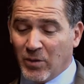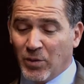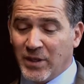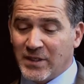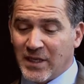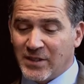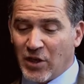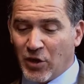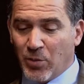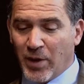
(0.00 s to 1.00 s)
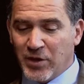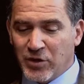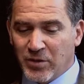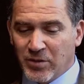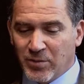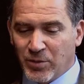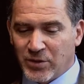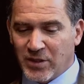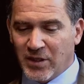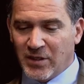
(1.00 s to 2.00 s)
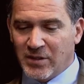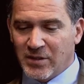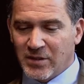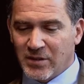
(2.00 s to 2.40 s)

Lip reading: where he says the occupation proceeds